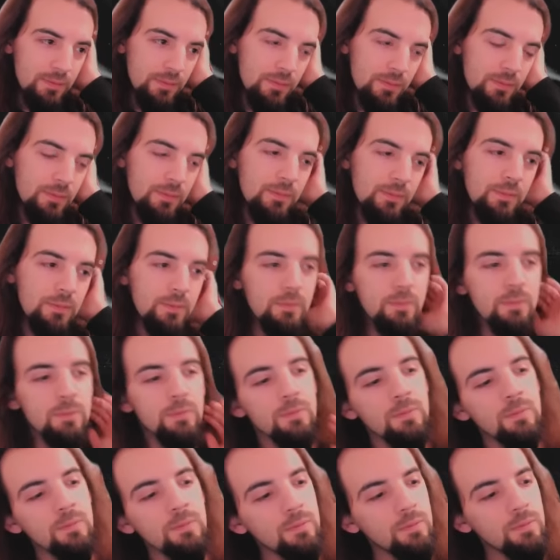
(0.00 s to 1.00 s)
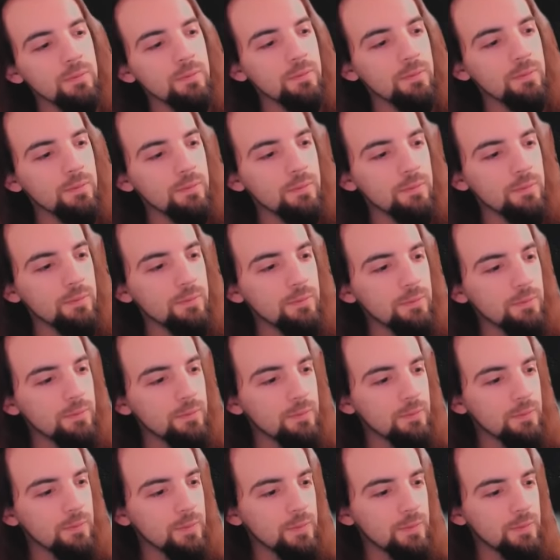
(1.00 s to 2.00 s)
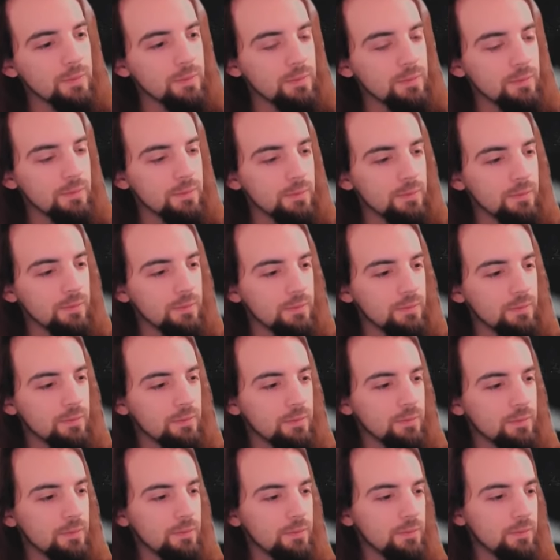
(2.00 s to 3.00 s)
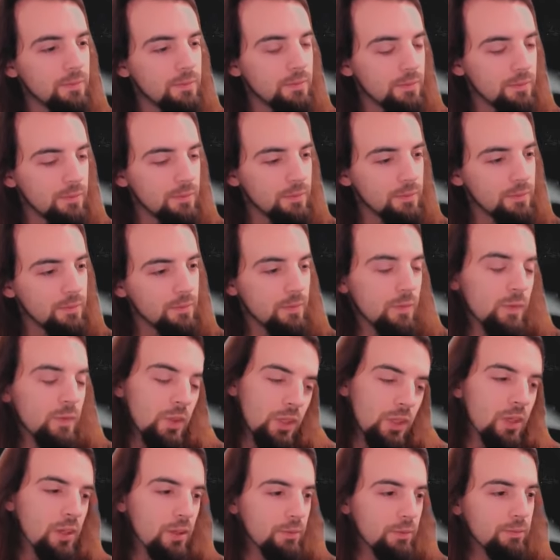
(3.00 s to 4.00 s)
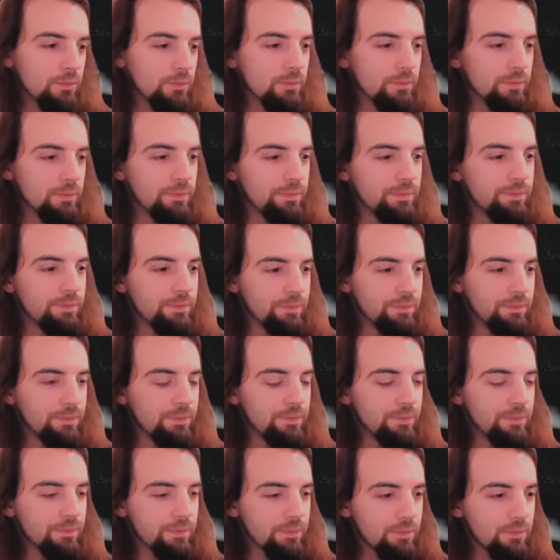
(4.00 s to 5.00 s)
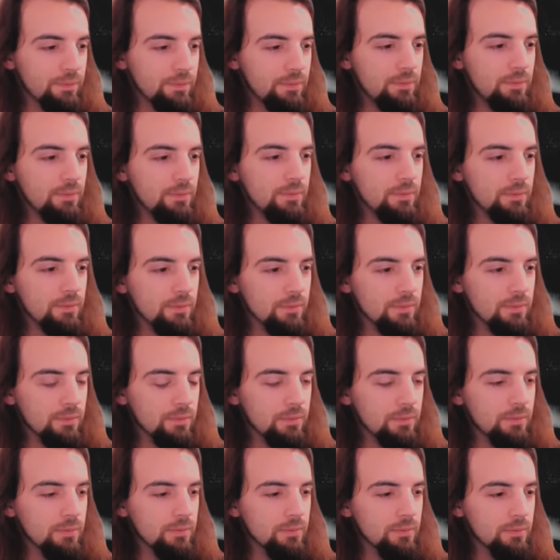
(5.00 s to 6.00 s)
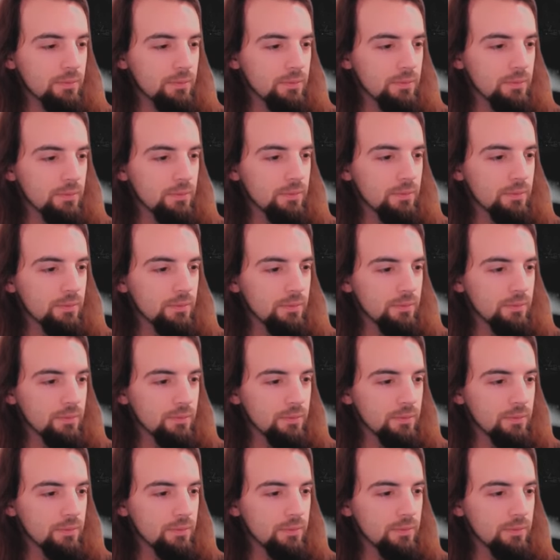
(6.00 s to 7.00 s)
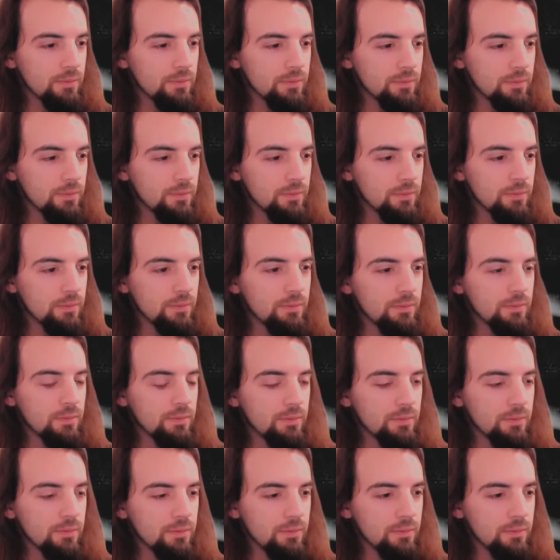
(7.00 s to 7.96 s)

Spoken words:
The person shown says nothing.